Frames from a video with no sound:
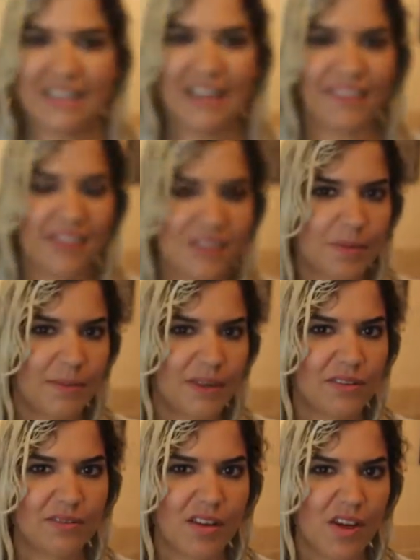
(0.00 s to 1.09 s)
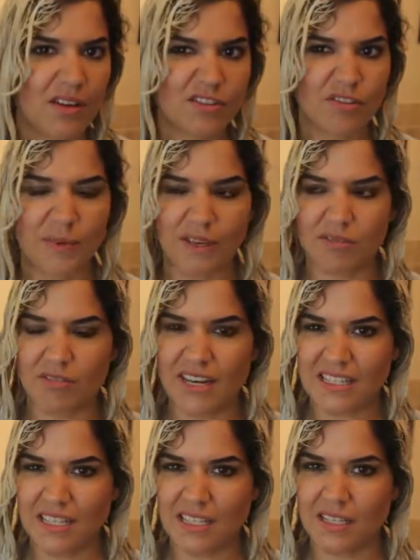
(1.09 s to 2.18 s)
I think it's probably on the verge of being
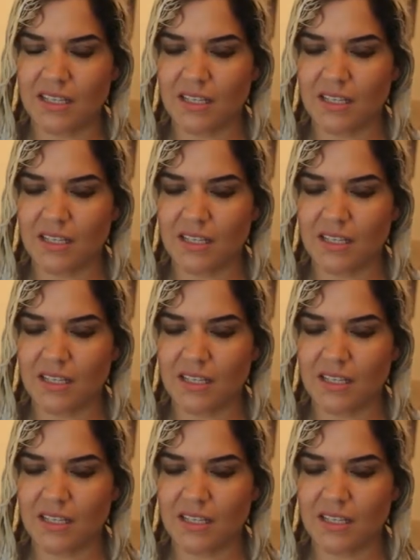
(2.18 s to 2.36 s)
ready.